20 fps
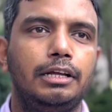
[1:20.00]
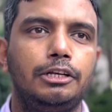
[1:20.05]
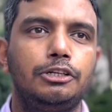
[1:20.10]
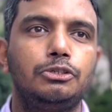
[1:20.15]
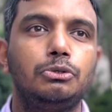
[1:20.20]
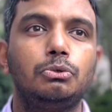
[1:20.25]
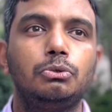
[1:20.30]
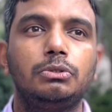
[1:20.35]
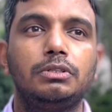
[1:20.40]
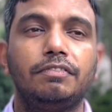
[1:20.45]

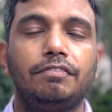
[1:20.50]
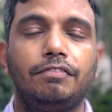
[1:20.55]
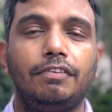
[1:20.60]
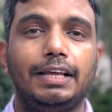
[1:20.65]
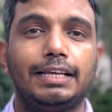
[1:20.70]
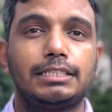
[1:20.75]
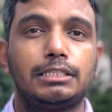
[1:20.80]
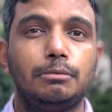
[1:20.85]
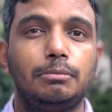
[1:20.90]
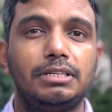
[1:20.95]
do
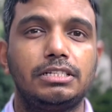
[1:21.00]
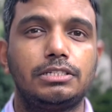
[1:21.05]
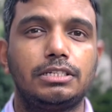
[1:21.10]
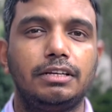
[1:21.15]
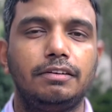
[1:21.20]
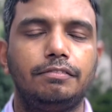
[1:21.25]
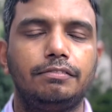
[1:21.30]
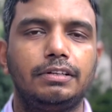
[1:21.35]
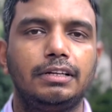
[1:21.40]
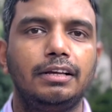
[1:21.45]
flexible
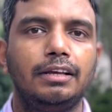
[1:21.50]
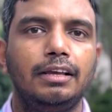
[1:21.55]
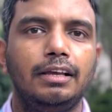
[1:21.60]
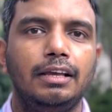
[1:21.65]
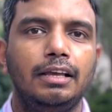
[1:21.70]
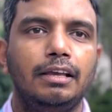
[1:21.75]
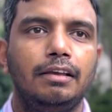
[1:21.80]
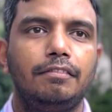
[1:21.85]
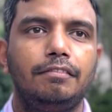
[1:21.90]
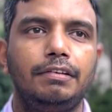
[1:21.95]
shift.
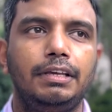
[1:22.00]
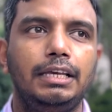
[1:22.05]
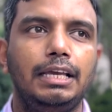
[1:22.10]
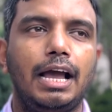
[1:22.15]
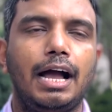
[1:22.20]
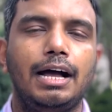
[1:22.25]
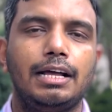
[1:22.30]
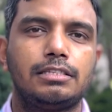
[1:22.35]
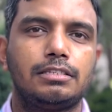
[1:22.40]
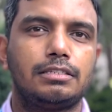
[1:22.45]
We
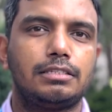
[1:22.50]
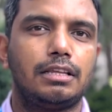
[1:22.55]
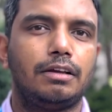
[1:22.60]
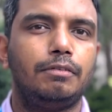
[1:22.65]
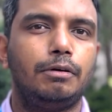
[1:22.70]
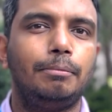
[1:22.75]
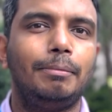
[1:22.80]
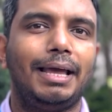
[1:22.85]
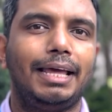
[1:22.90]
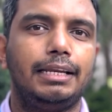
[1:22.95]
ask our
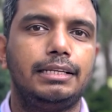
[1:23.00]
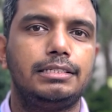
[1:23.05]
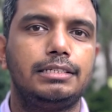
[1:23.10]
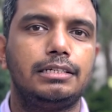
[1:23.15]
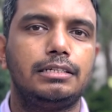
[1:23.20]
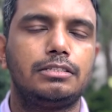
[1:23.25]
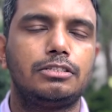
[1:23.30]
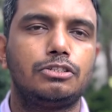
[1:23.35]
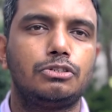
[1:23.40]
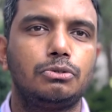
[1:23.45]

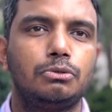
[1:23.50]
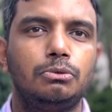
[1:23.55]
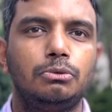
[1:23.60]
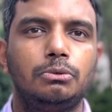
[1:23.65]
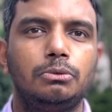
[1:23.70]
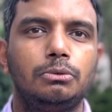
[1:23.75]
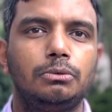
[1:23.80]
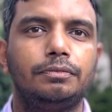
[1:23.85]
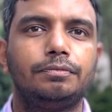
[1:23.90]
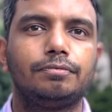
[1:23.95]
managers
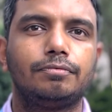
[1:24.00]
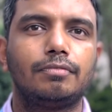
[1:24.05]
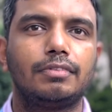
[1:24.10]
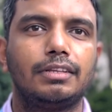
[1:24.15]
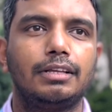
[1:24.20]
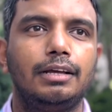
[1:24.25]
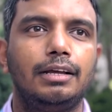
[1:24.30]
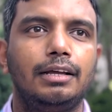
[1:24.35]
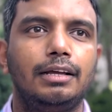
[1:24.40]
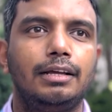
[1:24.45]
to
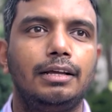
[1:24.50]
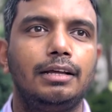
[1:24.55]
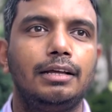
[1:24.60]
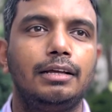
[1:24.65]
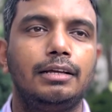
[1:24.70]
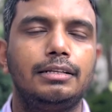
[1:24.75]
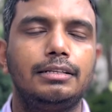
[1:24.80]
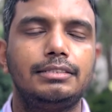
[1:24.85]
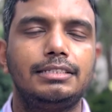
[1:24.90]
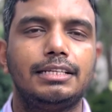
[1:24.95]

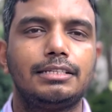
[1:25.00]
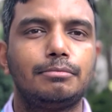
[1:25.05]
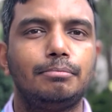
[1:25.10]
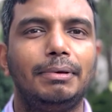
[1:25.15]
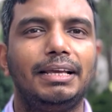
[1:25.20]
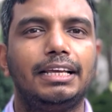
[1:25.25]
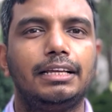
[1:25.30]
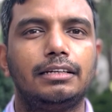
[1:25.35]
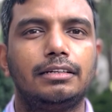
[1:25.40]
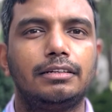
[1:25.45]
just
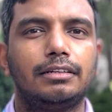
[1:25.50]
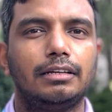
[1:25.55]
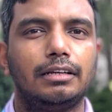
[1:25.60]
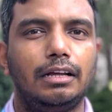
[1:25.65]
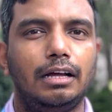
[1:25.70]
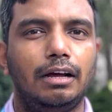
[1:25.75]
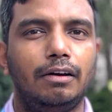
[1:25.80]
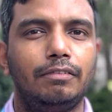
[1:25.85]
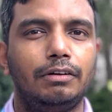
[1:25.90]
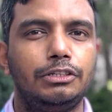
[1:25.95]
make it
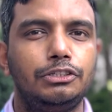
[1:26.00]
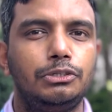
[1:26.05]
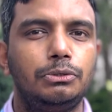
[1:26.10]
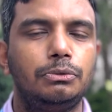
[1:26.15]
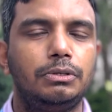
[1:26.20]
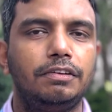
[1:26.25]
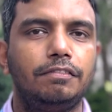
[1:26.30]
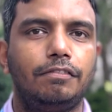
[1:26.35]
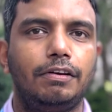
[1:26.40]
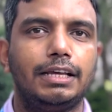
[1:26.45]
our duty
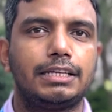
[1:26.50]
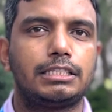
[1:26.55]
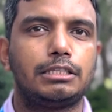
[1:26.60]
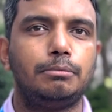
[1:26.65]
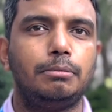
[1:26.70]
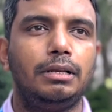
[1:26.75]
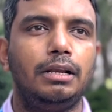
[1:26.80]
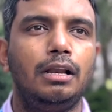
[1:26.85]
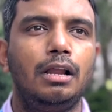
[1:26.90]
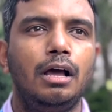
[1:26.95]

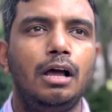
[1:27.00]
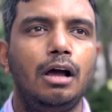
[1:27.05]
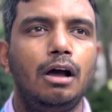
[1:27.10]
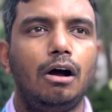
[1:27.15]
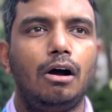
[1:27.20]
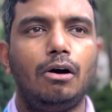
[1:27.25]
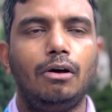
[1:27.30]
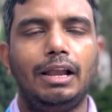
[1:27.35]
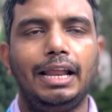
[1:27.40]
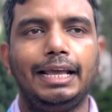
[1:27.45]
flexible
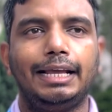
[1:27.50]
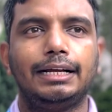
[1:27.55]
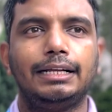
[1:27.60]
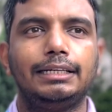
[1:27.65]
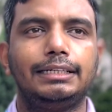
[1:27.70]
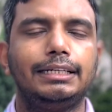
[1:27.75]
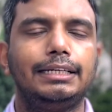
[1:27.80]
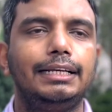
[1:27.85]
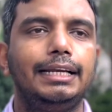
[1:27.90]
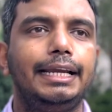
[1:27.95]
or like
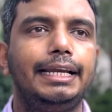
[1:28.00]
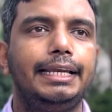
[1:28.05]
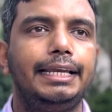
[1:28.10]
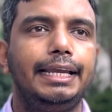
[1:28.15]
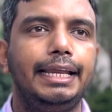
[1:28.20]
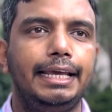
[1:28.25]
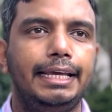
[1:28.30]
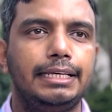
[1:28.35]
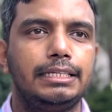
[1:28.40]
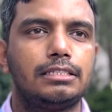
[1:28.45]
alternate
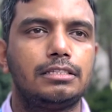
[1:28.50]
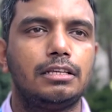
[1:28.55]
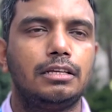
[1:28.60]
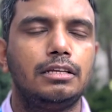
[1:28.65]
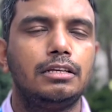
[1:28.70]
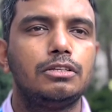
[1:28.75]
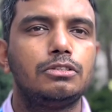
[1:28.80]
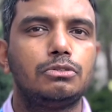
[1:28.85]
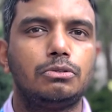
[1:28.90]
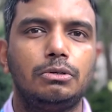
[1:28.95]
days,
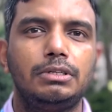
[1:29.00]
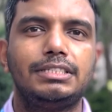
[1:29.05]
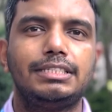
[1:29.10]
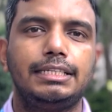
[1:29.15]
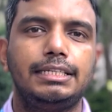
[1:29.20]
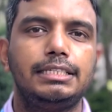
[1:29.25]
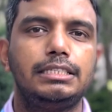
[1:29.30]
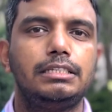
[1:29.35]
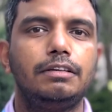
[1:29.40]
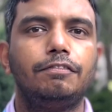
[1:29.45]
so it's
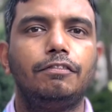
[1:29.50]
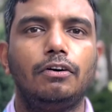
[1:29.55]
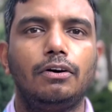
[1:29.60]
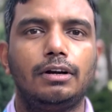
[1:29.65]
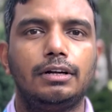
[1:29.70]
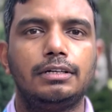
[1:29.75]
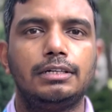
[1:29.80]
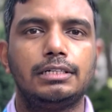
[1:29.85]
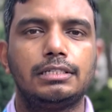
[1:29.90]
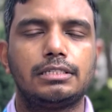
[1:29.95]
easy for
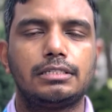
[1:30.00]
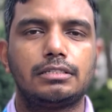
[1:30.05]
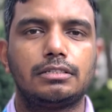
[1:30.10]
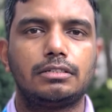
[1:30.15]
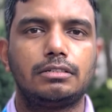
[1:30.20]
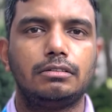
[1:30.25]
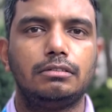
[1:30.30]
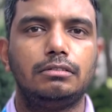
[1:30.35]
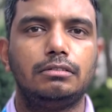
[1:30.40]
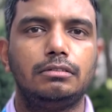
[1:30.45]
us
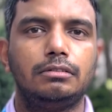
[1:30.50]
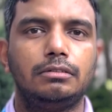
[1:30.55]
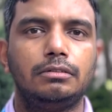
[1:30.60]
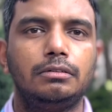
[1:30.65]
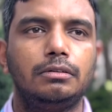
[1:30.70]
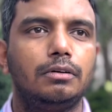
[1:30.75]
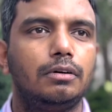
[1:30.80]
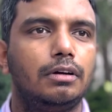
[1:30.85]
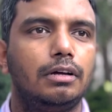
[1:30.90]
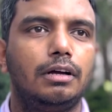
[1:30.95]
to
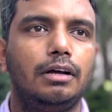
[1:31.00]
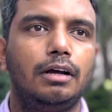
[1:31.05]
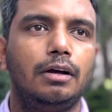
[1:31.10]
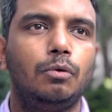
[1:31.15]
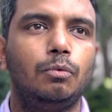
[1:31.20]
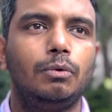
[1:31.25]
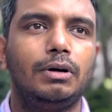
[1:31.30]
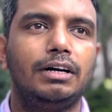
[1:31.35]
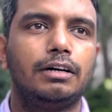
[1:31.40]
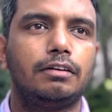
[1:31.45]

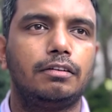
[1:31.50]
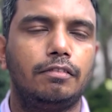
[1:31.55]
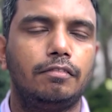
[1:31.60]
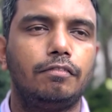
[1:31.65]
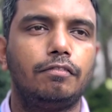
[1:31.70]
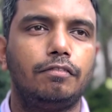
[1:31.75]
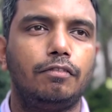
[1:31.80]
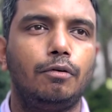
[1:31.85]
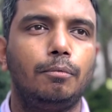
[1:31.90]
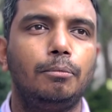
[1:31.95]
work
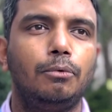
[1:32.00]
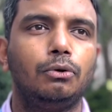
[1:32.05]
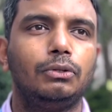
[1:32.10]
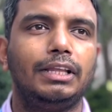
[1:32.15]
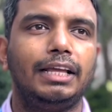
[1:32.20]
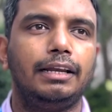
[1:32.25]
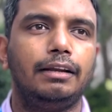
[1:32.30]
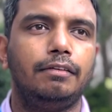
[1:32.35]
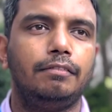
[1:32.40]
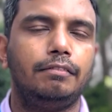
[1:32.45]
for both
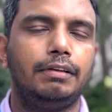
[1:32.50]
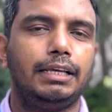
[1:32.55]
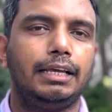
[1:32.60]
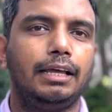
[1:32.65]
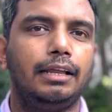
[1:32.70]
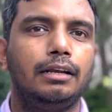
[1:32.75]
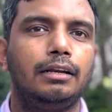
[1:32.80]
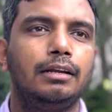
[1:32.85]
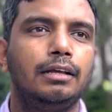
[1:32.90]
and we can